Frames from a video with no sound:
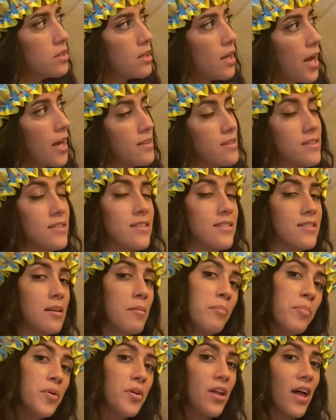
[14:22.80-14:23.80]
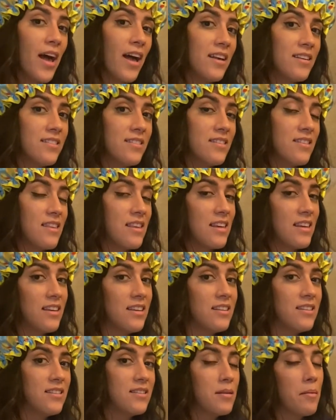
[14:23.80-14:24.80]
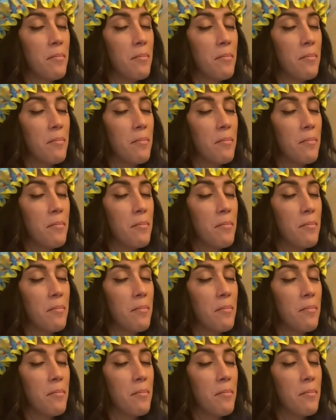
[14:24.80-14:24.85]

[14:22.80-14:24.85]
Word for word: as simple as these